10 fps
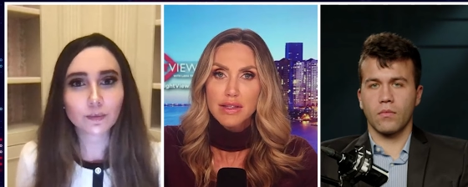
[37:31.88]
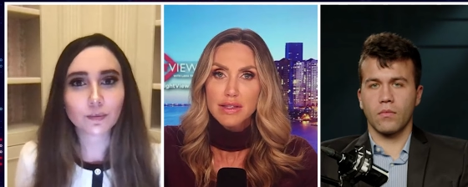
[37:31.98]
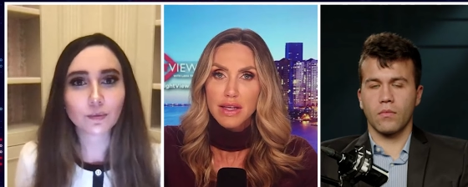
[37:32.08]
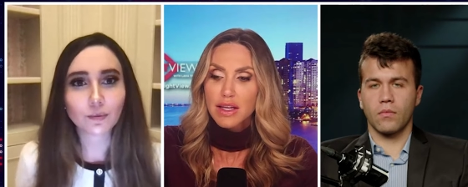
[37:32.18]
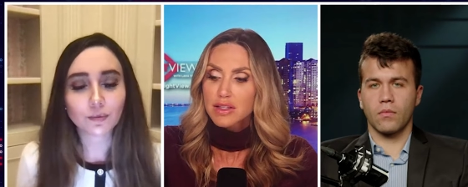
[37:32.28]

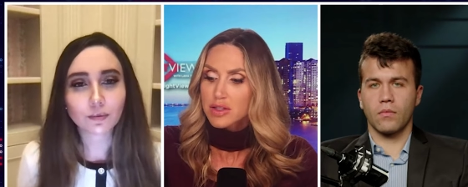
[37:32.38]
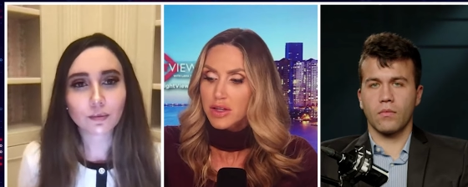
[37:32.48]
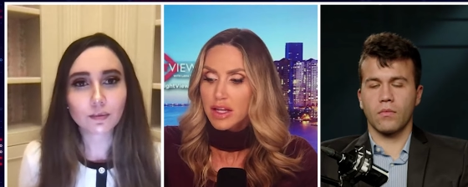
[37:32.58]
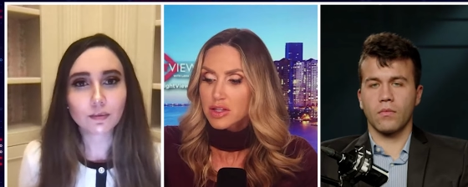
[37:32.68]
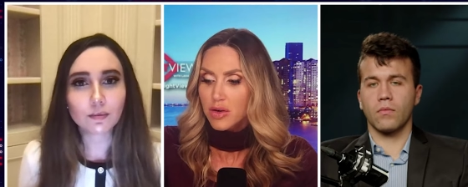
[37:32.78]
Speaker 1: it's it's
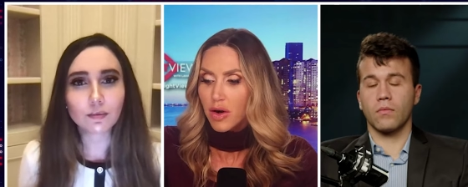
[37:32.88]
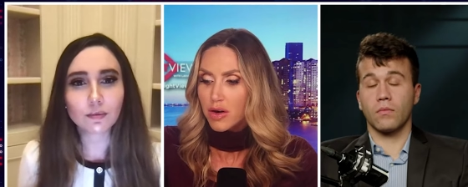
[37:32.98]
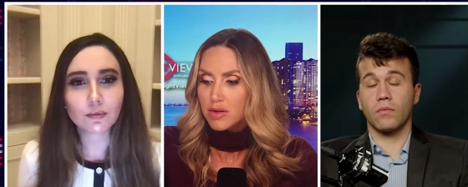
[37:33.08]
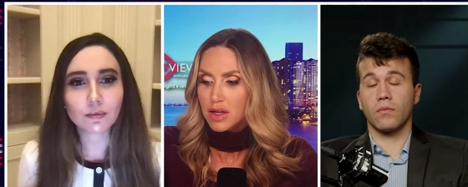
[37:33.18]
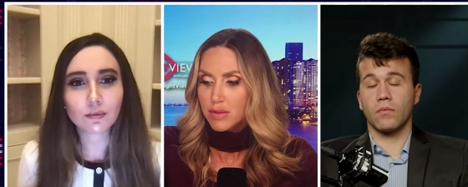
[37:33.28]
it's
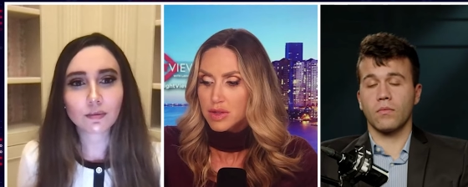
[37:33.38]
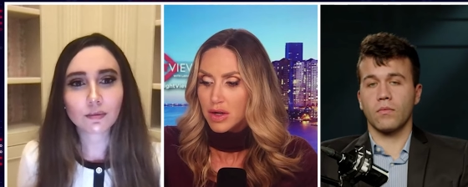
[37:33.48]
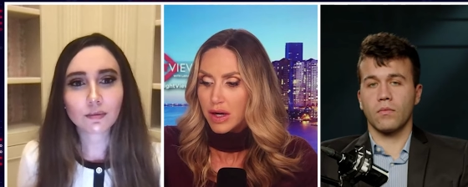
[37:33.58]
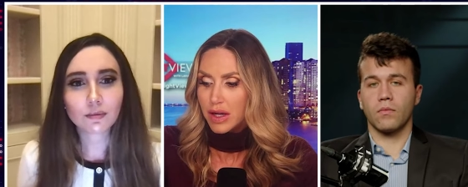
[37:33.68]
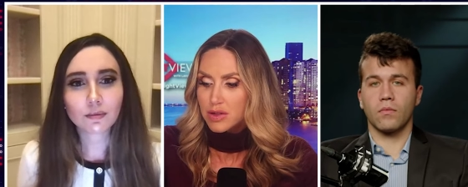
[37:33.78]
gross. I'm
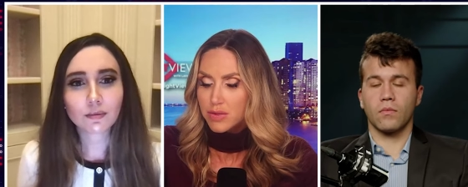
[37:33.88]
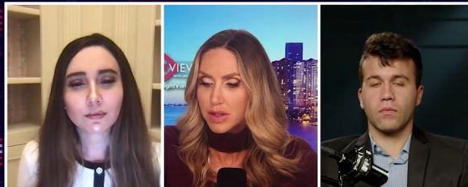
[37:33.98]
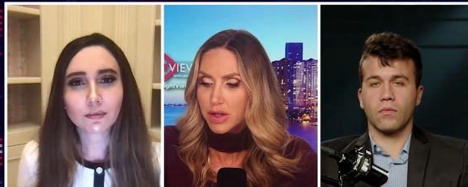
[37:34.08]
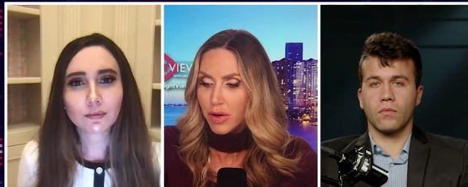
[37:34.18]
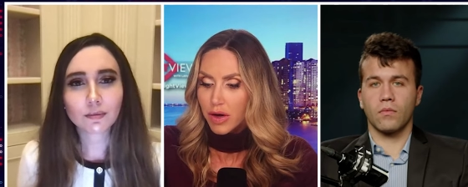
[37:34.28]
sorry. It's
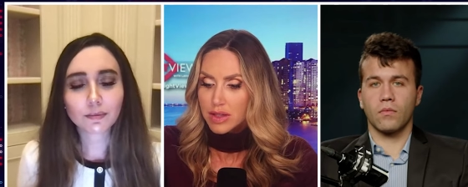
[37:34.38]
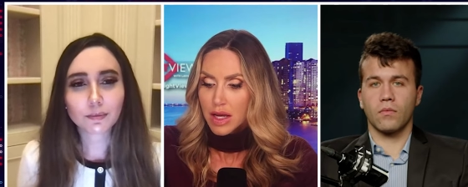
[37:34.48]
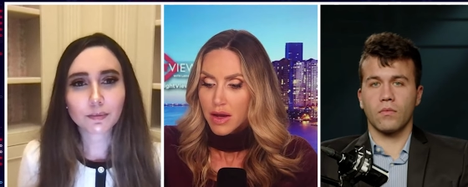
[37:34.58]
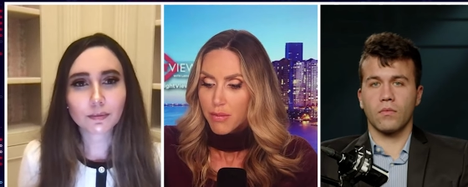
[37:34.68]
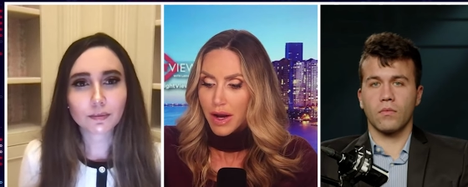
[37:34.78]
really gross.
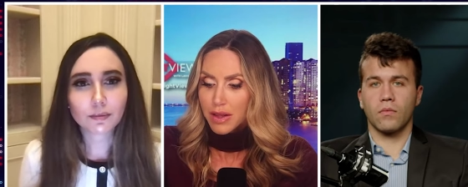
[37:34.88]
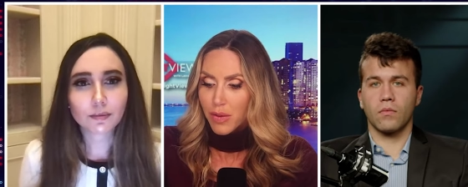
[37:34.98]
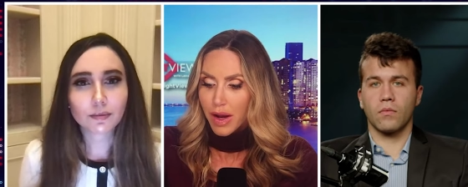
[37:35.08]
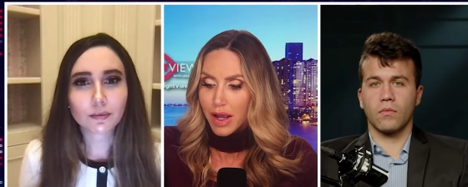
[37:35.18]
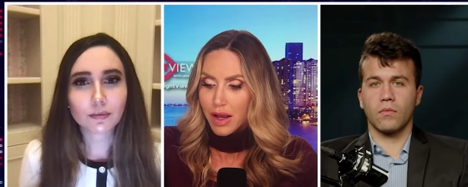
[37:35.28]
By the
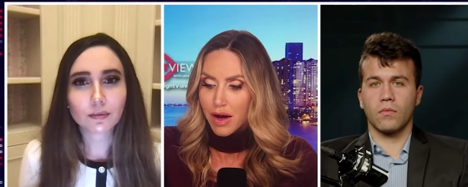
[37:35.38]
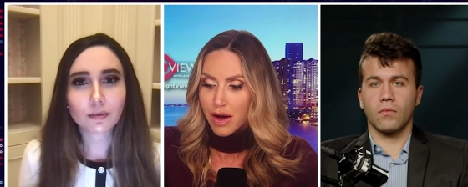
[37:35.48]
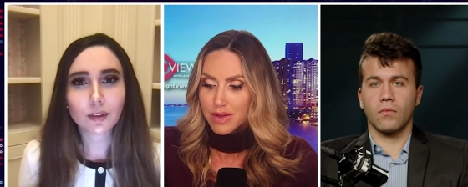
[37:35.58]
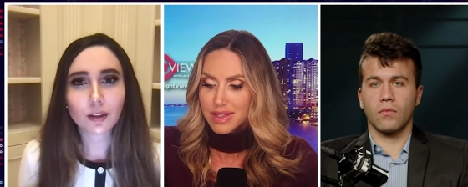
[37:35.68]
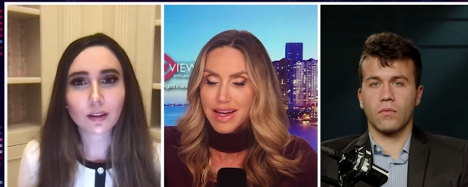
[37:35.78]
way,
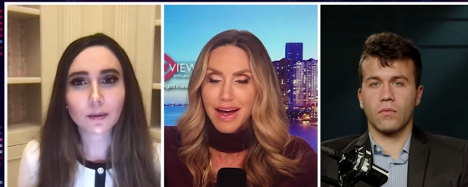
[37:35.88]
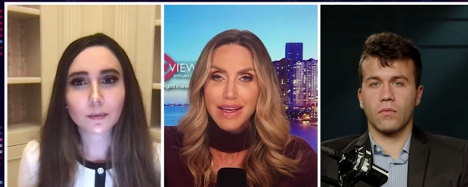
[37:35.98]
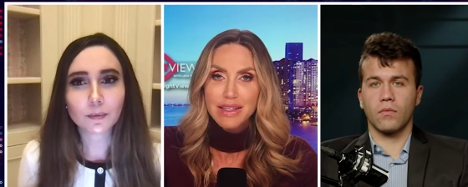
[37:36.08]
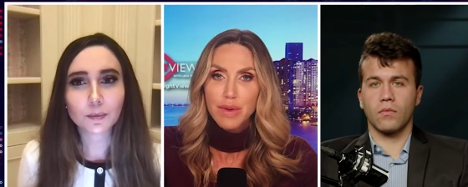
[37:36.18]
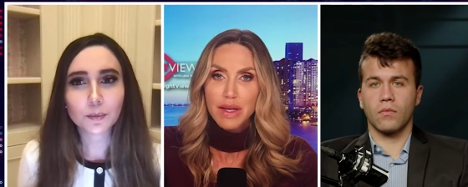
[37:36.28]
uh, this guy
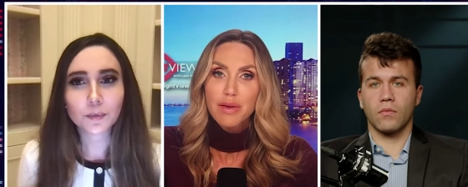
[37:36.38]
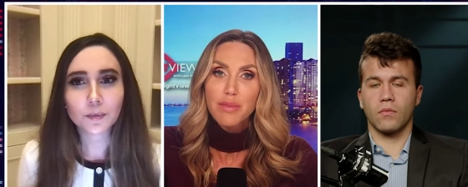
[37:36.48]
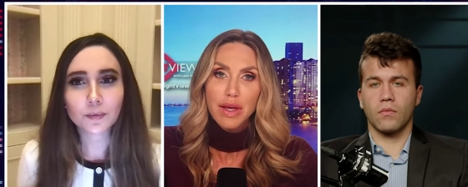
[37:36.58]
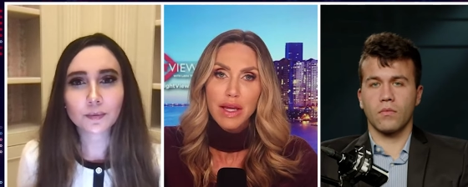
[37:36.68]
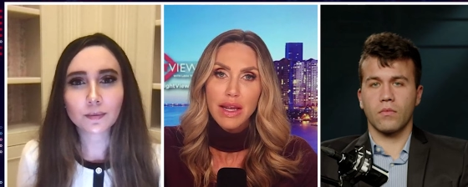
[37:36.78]
has been
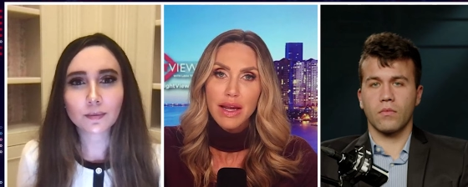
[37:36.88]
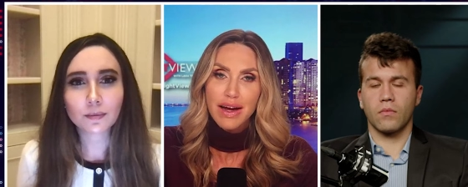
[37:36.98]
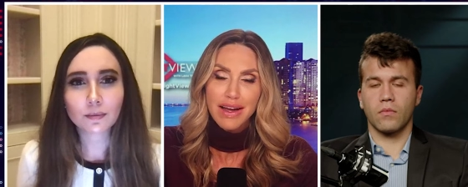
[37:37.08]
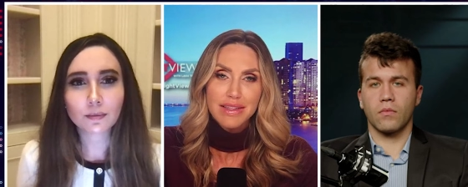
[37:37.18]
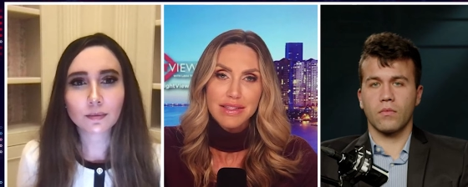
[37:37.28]
competing
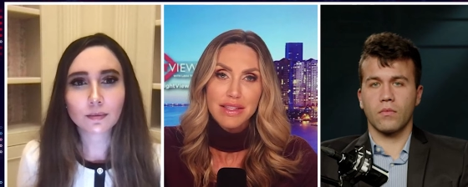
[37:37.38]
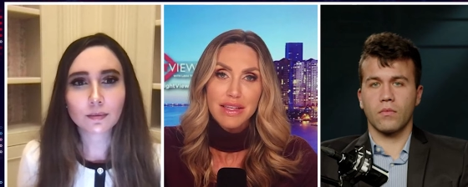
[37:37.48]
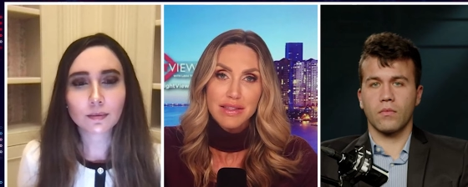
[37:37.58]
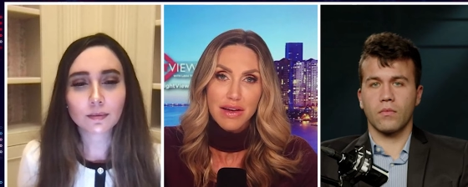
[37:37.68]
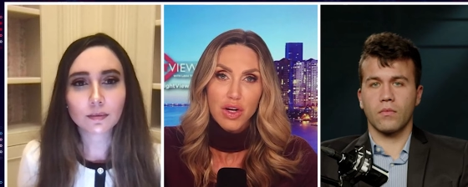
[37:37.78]
against
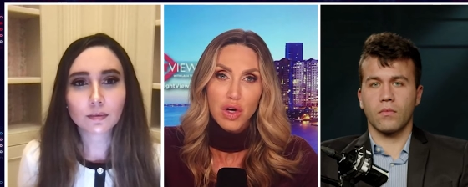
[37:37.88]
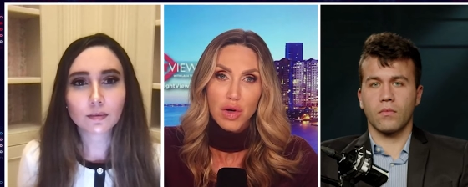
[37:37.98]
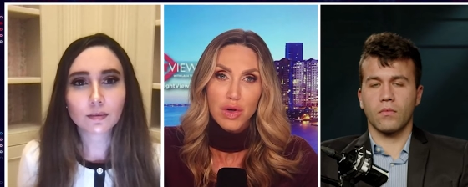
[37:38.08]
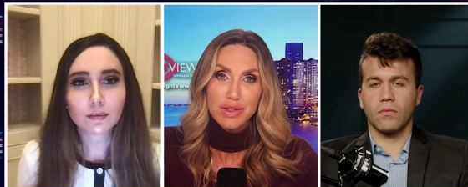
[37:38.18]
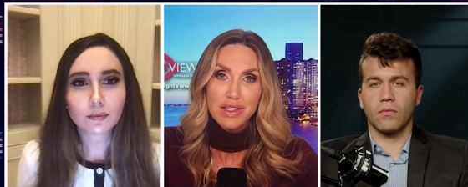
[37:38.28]
these young
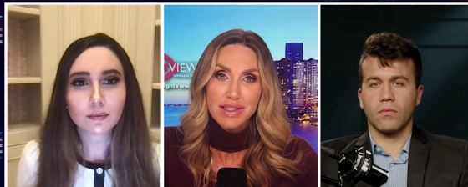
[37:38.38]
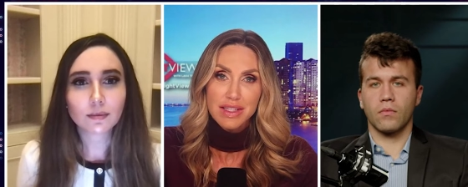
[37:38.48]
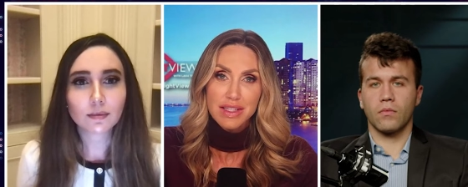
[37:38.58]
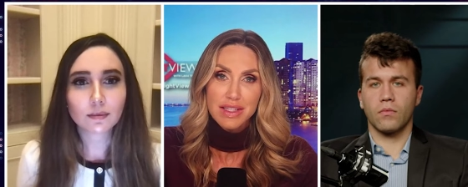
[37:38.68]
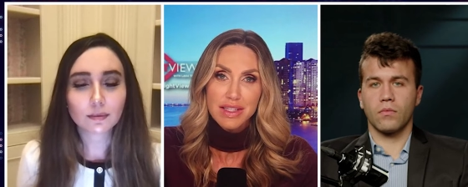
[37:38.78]
girls
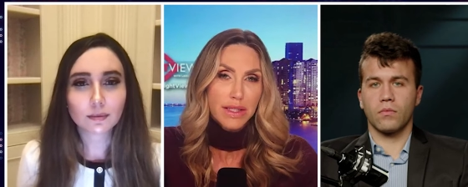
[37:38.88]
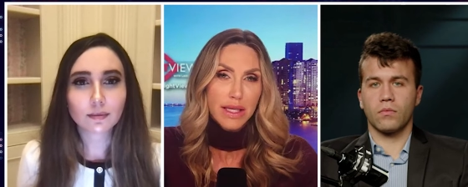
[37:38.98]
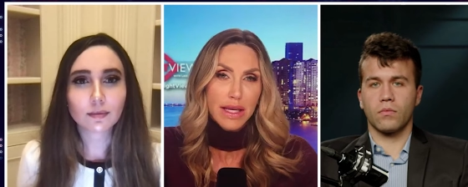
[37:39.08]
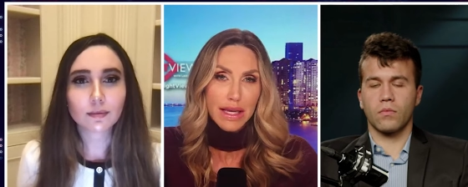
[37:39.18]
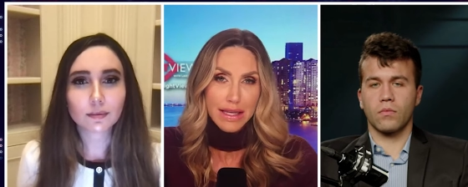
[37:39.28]
since
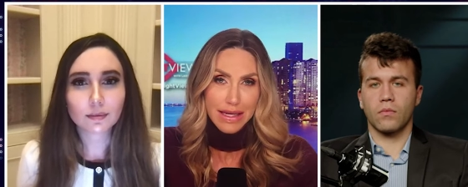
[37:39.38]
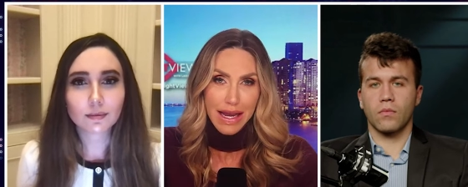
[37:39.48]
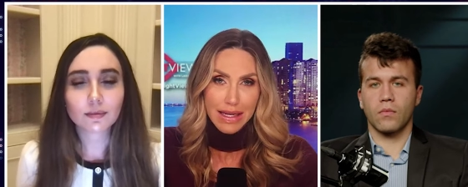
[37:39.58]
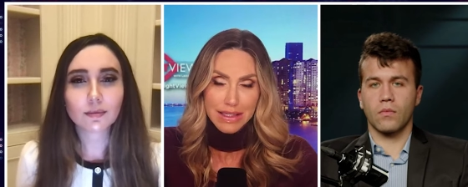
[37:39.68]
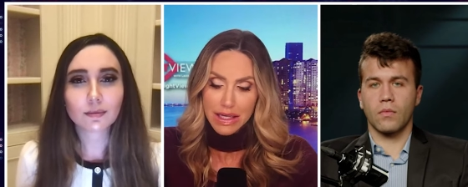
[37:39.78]

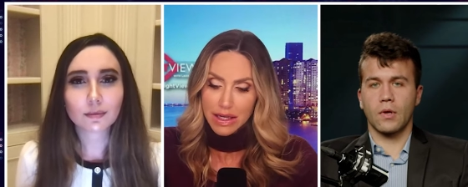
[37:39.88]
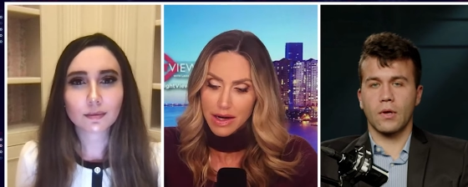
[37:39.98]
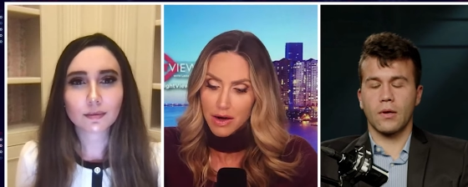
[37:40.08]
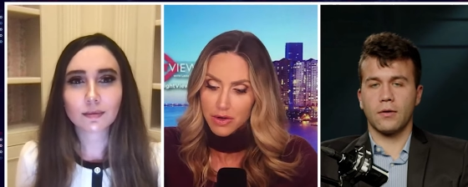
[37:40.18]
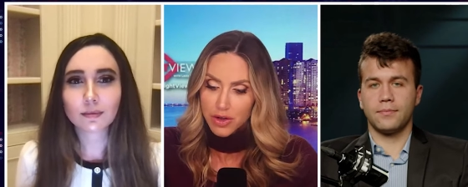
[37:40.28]
2019,
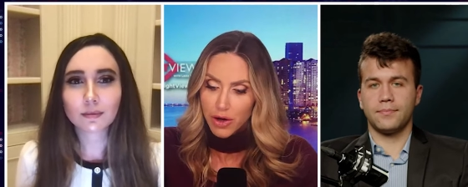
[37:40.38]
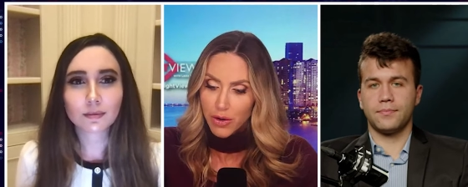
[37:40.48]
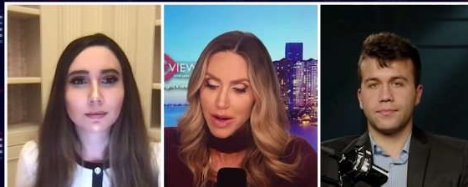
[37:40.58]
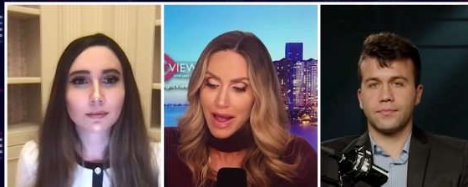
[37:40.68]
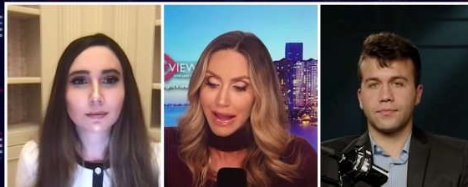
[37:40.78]
Aldo.
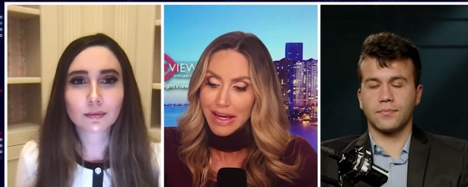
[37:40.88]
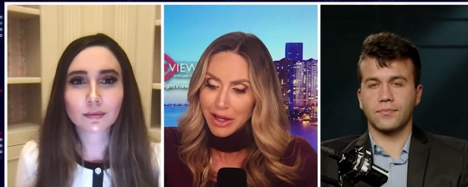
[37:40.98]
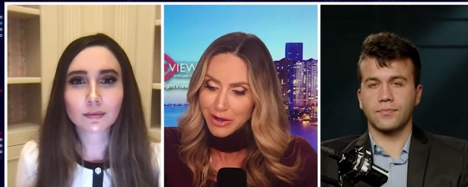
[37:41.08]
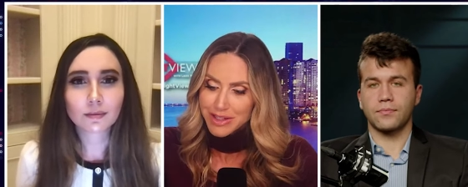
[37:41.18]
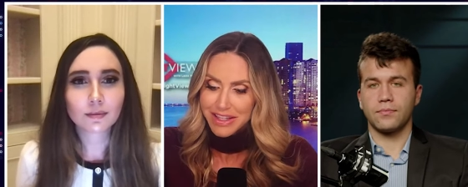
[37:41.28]
And
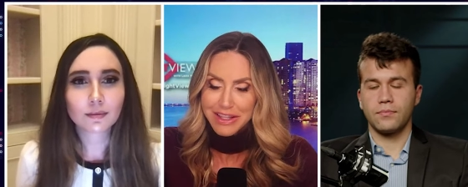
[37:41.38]
here's